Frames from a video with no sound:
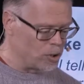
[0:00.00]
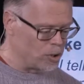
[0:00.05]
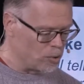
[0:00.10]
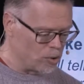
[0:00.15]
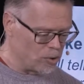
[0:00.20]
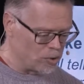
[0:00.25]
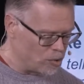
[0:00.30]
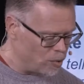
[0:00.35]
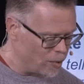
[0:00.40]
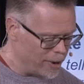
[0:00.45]
the
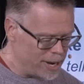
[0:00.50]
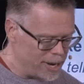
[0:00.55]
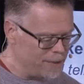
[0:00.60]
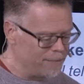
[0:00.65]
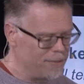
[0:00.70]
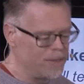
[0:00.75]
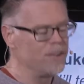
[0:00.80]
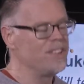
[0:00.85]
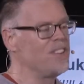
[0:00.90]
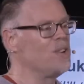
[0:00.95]
creator
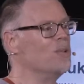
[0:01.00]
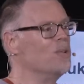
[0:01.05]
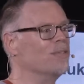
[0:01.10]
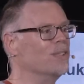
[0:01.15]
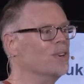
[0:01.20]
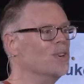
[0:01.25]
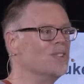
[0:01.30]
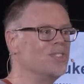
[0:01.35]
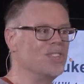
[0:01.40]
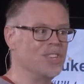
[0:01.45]
of the
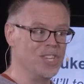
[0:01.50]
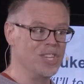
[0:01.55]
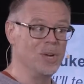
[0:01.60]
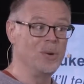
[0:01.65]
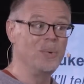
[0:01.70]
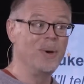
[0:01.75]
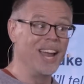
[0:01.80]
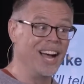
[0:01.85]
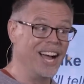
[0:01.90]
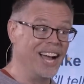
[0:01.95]
universe, and
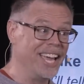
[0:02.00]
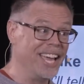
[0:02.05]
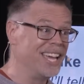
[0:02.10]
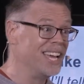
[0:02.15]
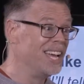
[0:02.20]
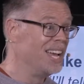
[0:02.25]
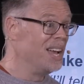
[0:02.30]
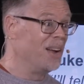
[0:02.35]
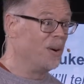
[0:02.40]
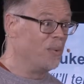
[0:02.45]
you and I,
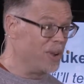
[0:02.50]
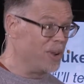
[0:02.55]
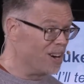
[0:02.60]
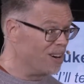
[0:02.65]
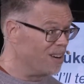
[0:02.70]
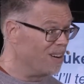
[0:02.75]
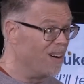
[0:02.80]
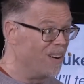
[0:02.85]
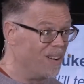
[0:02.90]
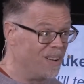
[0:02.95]
we
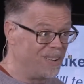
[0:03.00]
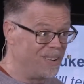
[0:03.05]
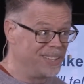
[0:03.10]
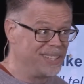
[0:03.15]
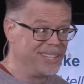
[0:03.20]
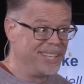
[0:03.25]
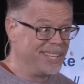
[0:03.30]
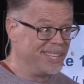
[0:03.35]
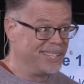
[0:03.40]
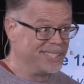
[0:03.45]
are
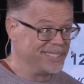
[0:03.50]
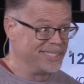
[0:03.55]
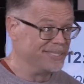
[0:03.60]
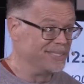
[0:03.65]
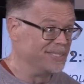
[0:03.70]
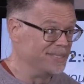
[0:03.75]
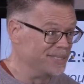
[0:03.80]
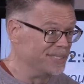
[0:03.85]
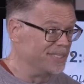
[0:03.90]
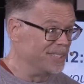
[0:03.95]
all
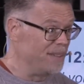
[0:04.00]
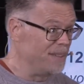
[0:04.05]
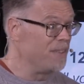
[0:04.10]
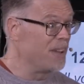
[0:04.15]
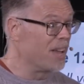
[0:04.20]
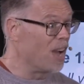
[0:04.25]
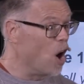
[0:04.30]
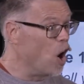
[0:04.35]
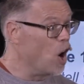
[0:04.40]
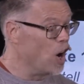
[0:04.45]

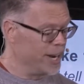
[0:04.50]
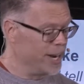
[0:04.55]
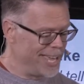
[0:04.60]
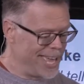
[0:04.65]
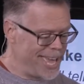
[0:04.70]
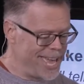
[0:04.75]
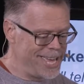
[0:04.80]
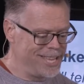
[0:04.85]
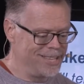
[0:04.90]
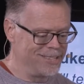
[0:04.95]
living on
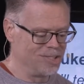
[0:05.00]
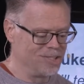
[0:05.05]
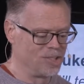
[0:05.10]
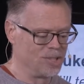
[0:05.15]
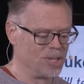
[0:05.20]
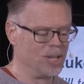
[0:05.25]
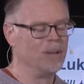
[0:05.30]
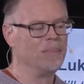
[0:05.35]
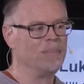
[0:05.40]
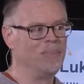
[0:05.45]

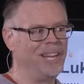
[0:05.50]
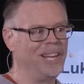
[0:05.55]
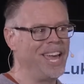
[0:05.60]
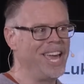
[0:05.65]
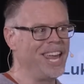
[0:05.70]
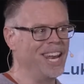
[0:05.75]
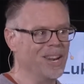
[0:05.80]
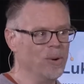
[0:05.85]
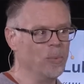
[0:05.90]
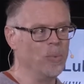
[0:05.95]
his
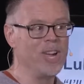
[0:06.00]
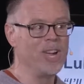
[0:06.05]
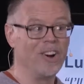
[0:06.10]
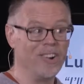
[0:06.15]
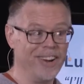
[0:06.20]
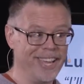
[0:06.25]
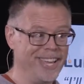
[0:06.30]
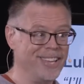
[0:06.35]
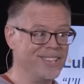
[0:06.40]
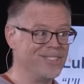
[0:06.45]
planet. We
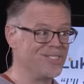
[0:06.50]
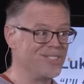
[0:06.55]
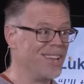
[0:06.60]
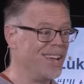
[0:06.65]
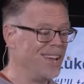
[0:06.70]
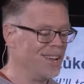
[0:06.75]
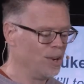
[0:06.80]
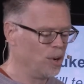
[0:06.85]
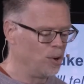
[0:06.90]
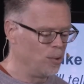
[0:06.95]
are his
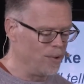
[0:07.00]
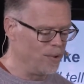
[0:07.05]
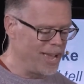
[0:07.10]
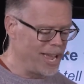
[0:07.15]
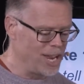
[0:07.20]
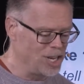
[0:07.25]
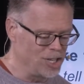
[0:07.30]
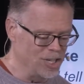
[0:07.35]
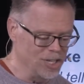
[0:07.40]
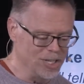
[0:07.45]

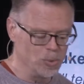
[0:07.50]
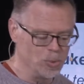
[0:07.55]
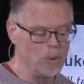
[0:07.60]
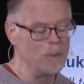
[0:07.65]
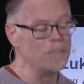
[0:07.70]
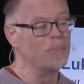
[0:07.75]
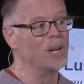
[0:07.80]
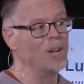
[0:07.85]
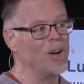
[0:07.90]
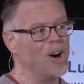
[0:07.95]
creations. We
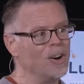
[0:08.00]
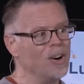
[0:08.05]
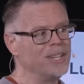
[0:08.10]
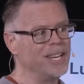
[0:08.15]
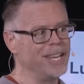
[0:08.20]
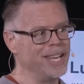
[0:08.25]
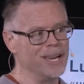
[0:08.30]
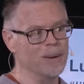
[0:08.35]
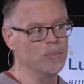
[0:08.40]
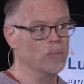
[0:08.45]
belong
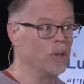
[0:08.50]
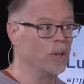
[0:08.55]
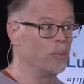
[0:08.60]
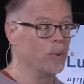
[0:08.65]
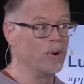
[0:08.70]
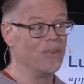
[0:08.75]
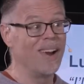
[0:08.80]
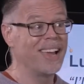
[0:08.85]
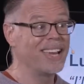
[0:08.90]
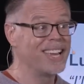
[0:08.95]
to him, whether
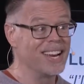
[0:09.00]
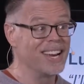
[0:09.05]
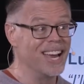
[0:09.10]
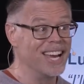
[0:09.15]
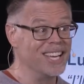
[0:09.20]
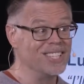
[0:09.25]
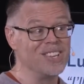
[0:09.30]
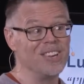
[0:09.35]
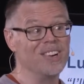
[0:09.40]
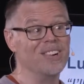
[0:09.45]
we
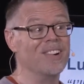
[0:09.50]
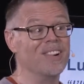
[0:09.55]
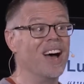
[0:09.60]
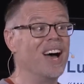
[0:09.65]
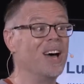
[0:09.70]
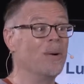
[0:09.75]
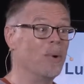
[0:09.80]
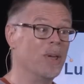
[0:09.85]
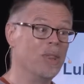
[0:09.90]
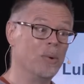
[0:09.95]
recognize it or
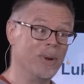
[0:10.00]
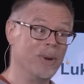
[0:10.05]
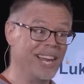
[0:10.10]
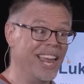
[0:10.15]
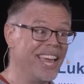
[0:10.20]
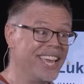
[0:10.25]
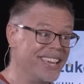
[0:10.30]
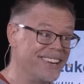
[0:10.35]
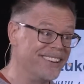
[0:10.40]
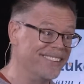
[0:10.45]
not, whether we
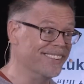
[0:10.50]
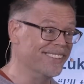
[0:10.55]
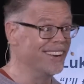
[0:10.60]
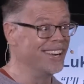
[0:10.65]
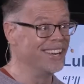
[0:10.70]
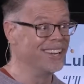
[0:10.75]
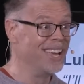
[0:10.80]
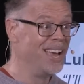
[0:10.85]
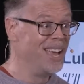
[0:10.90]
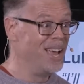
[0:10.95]
like it or
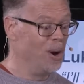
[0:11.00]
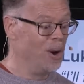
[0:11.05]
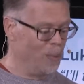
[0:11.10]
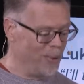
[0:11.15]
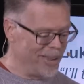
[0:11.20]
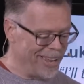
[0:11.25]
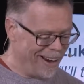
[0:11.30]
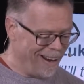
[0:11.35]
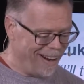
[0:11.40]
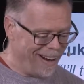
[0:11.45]
not,
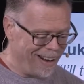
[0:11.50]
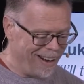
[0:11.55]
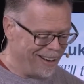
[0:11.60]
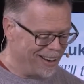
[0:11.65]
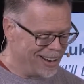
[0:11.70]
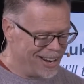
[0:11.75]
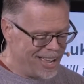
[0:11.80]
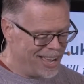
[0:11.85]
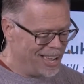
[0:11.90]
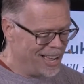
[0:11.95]
we
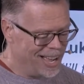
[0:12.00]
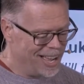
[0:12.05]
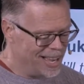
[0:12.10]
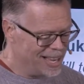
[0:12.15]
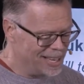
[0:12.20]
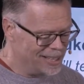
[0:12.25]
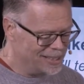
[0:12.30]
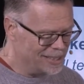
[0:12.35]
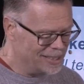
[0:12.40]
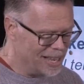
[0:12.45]
are.
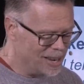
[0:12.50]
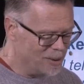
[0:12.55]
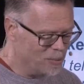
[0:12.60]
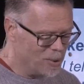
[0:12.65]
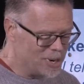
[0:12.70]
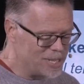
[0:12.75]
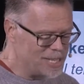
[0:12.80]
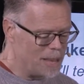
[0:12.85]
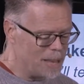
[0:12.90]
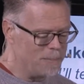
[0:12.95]
And
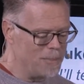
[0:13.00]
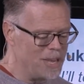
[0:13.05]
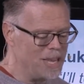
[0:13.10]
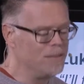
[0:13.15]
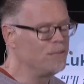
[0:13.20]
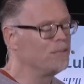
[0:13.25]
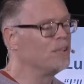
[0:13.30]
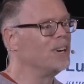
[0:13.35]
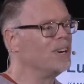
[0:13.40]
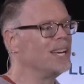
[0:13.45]
what does that
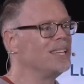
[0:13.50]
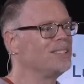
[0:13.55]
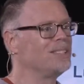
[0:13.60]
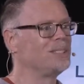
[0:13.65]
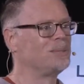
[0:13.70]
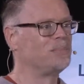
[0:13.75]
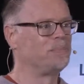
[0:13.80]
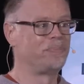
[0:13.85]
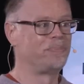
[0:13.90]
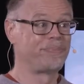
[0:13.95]
mean for us?